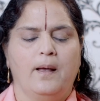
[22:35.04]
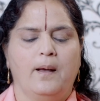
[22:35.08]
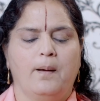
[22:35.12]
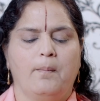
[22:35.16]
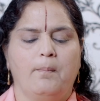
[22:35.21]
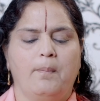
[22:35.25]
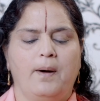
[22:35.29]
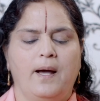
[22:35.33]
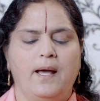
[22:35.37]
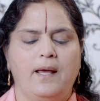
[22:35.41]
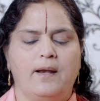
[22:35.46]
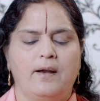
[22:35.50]

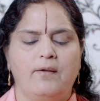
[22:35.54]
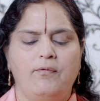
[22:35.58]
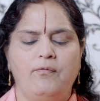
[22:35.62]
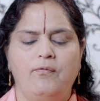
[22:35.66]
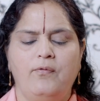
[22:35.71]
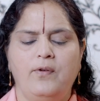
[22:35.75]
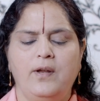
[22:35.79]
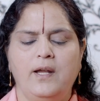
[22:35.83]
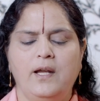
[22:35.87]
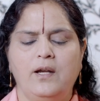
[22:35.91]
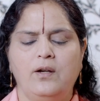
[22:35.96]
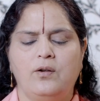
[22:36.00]
By
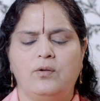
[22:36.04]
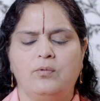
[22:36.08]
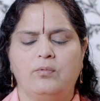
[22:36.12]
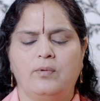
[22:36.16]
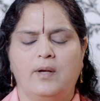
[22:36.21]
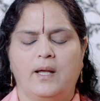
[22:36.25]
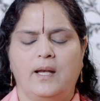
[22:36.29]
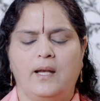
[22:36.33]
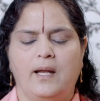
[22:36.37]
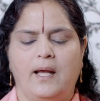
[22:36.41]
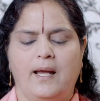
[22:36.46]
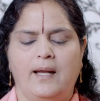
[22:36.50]
referring to
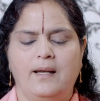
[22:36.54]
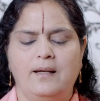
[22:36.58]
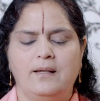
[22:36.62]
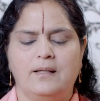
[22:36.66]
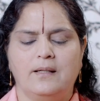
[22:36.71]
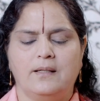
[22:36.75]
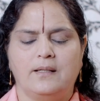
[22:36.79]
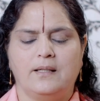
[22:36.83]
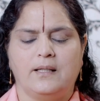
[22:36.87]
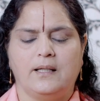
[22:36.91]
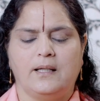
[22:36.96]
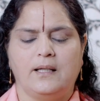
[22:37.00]
an
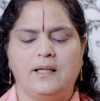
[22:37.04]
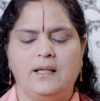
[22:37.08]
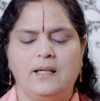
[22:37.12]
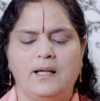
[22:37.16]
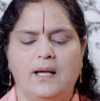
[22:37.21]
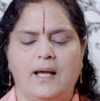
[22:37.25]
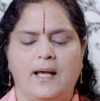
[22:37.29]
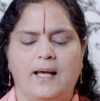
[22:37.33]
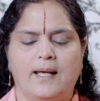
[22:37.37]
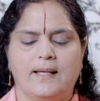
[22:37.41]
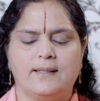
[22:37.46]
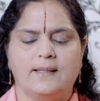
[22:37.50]
entity
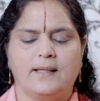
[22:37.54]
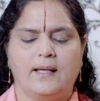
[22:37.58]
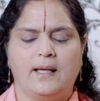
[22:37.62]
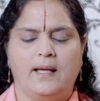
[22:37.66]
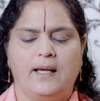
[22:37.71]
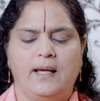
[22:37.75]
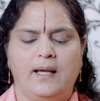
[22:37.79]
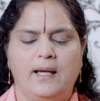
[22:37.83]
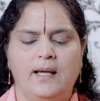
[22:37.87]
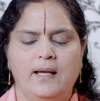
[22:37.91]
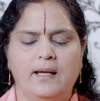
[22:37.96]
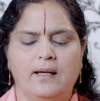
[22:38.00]
as
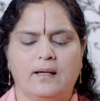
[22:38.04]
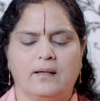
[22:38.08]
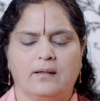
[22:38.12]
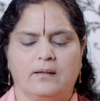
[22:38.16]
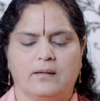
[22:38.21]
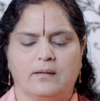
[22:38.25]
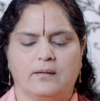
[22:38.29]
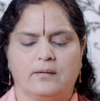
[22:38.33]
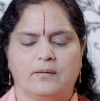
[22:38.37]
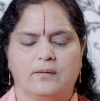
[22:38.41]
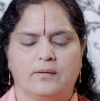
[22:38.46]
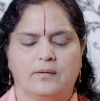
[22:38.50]

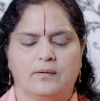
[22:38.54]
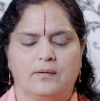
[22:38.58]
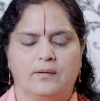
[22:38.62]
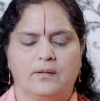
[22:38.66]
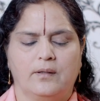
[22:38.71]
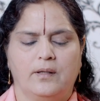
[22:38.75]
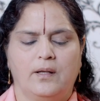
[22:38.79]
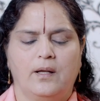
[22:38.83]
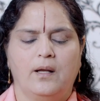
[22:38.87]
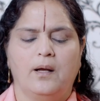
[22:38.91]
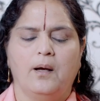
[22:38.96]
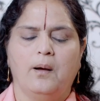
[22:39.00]
eka,
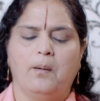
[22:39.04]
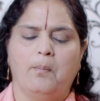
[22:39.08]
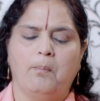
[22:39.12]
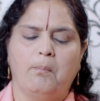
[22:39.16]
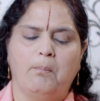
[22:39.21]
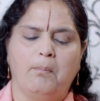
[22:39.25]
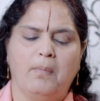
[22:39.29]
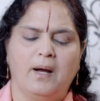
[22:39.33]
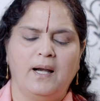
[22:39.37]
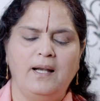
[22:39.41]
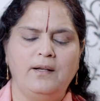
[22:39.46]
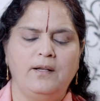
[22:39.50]

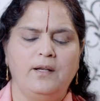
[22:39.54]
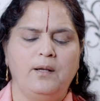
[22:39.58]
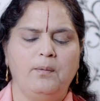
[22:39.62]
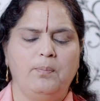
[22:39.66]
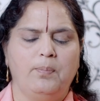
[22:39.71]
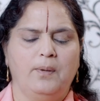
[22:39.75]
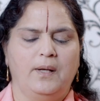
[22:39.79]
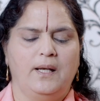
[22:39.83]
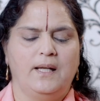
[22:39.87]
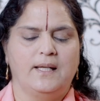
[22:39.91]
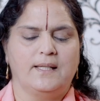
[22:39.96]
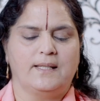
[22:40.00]

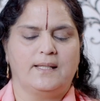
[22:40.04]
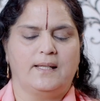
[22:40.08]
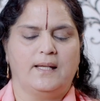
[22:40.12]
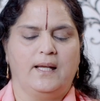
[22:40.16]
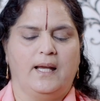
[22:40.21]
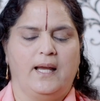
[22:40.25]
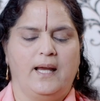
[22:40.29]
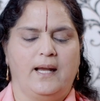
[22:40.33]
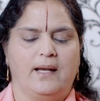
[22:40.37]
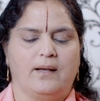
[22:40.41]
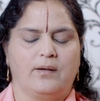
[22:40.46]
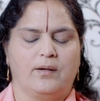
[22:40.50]
multiple is
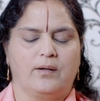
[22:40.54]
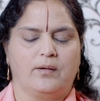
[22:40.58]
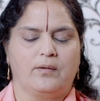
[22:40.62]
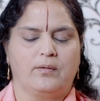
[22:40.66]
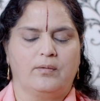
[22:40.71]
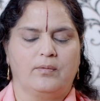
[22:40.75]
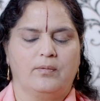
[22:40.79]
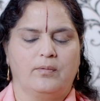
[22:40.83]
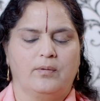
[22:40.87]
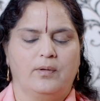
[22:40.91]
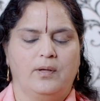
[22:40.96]
negated.